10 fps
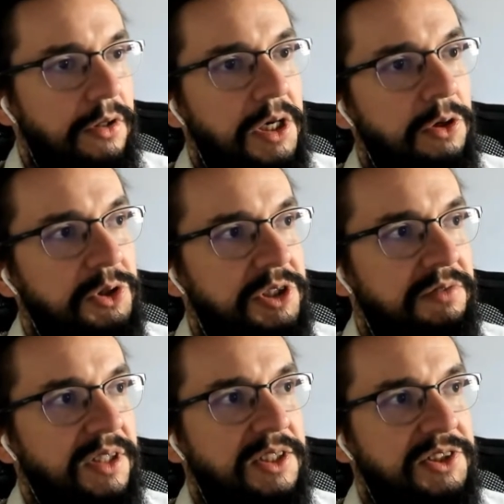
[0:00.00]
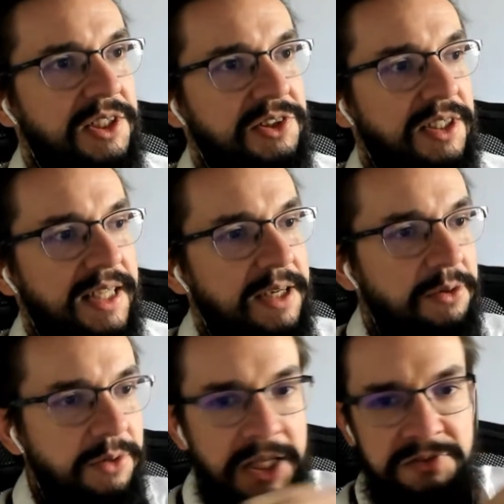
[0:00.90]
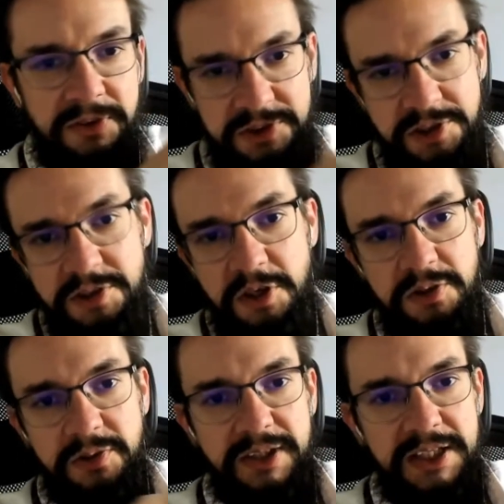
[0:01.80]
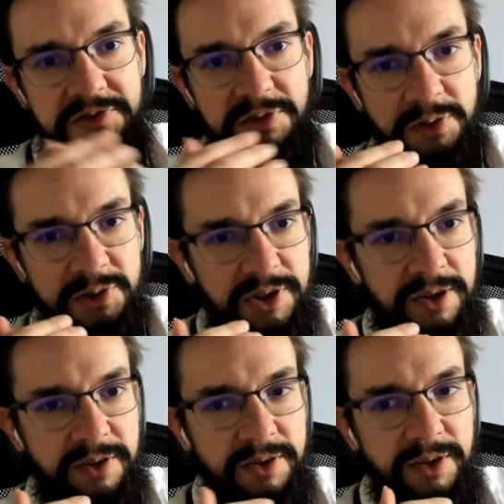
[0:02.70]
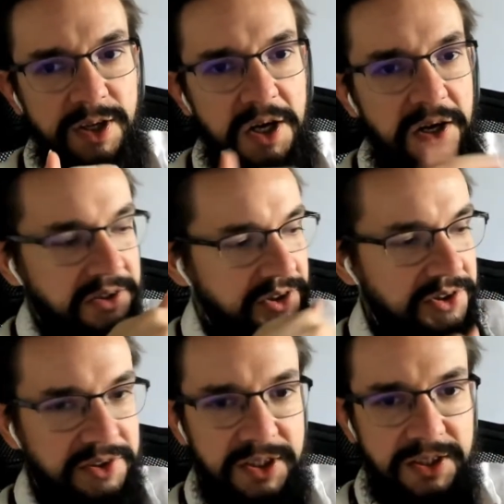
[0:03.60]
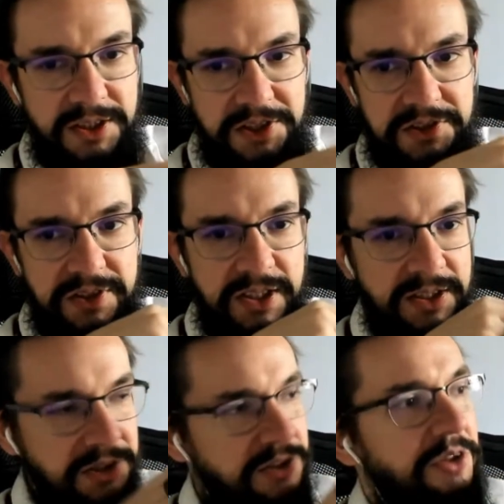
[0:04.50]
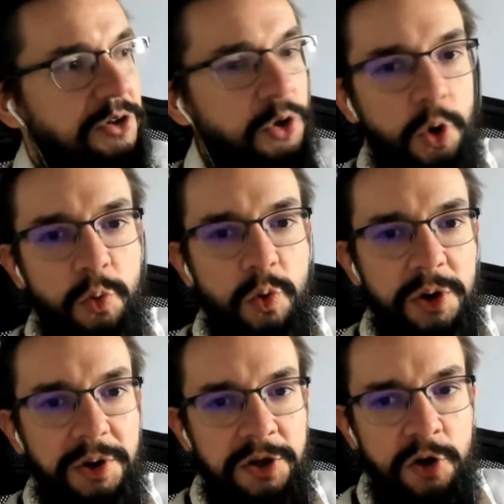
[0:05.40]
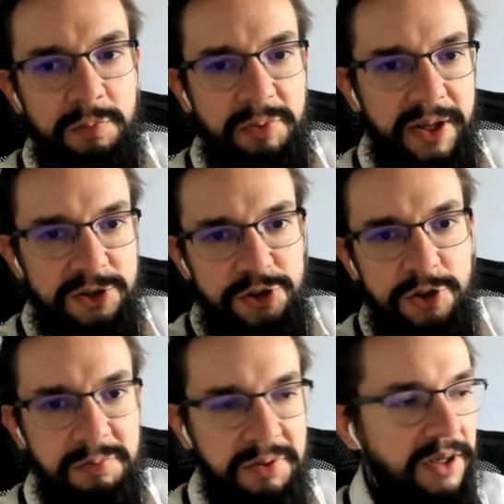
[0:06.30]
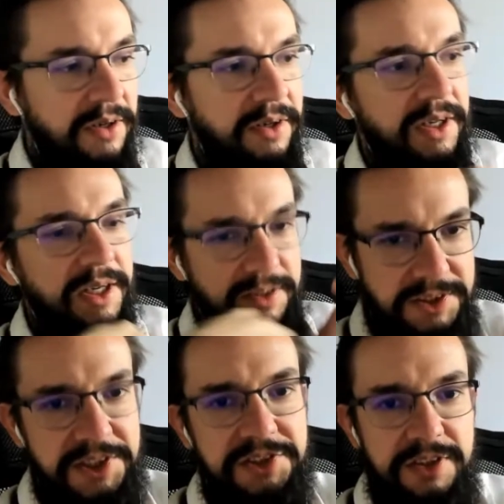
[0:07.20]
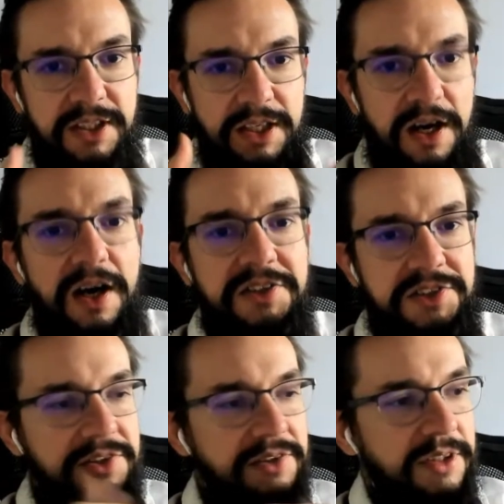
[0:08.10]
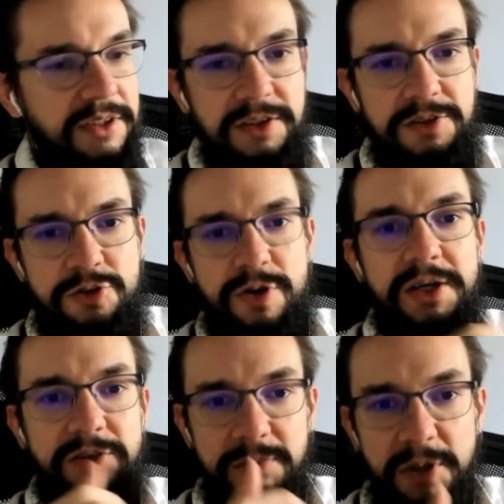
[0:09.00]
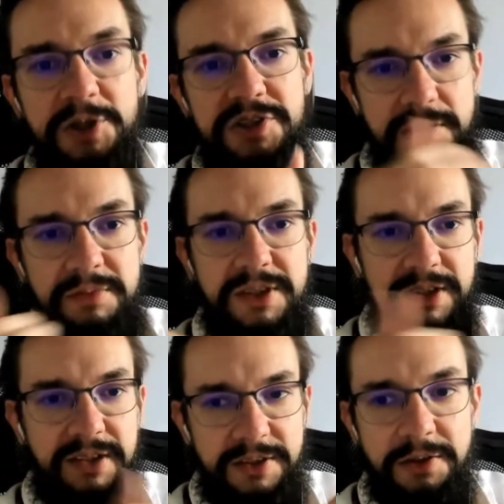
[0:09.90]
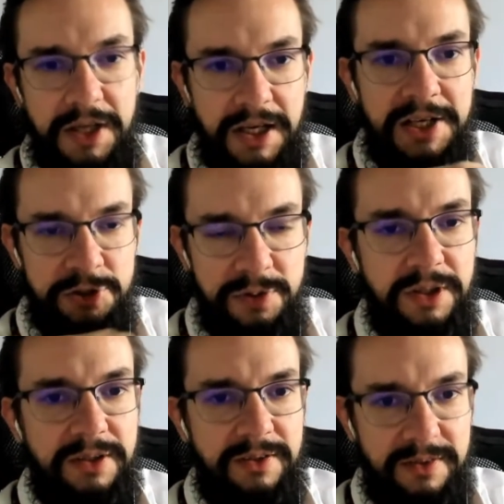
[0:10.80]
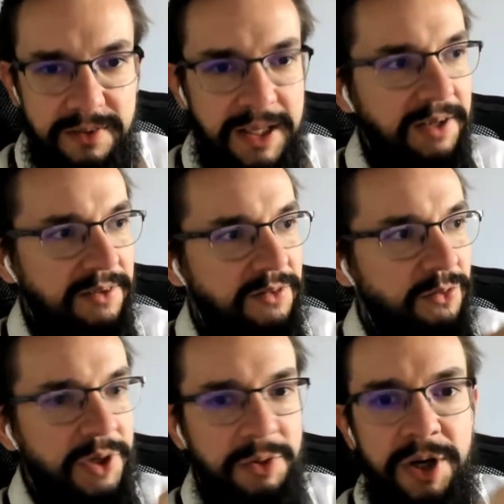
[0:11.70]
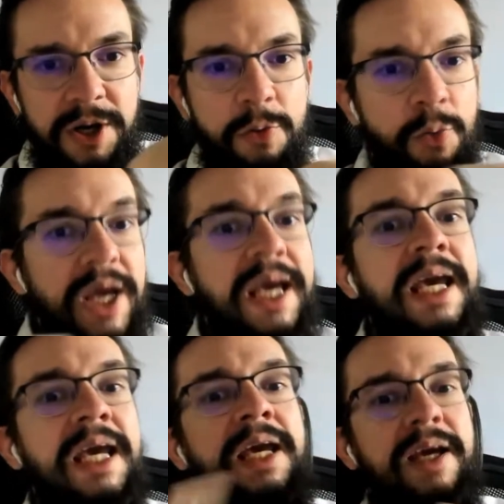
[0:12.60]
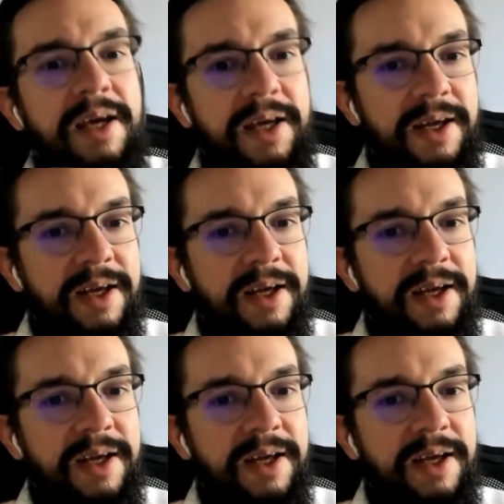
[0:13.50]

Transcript: inclusive in the sense that, hey, let's focus on the code. Let's focus on us. This is not your work, your branch, your PR. This is us trying to merge something. Let's treat it like we,